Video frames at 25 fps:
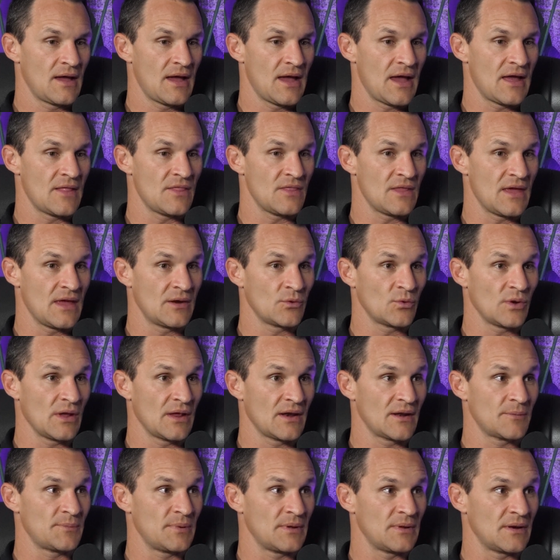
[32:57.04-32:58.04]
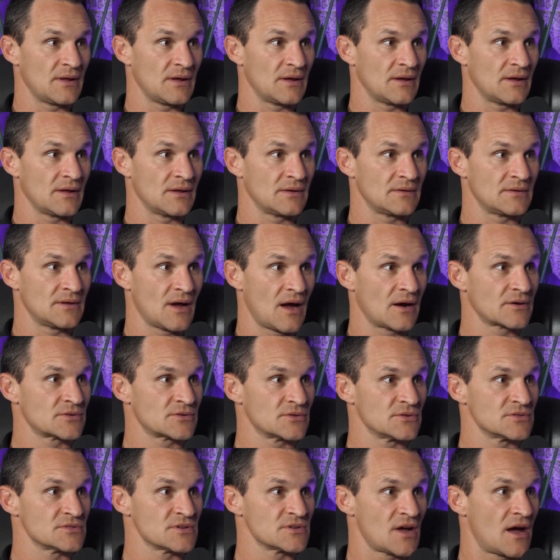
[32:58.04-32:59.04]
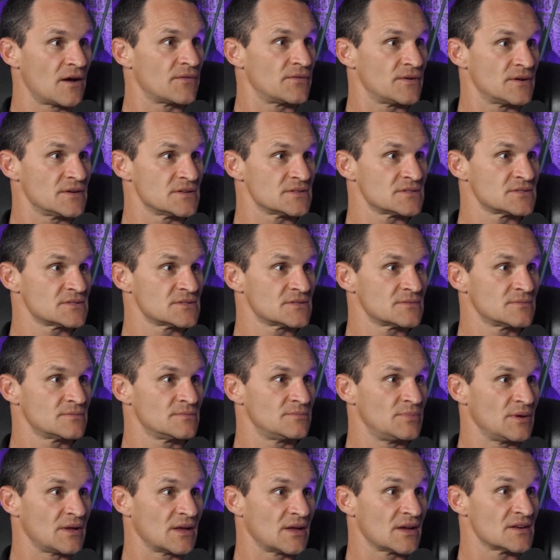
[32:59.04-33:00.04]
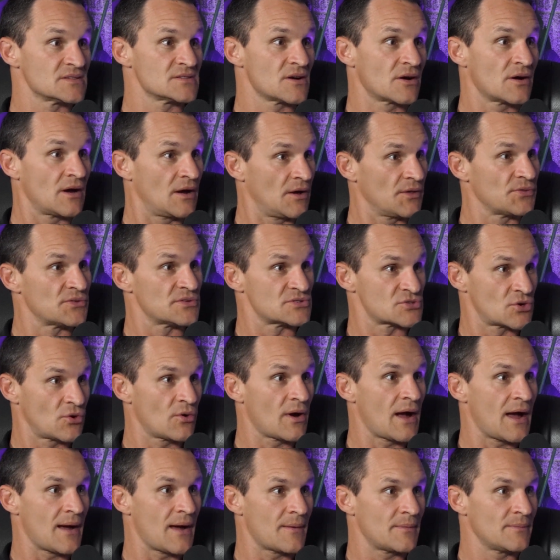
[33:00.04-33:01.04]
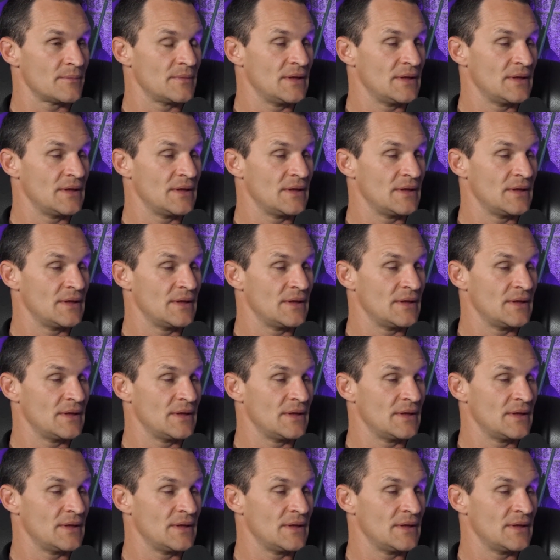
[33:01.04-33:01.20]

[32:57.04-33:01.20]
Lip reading: And then we end up in a doctor's office because our health is crap.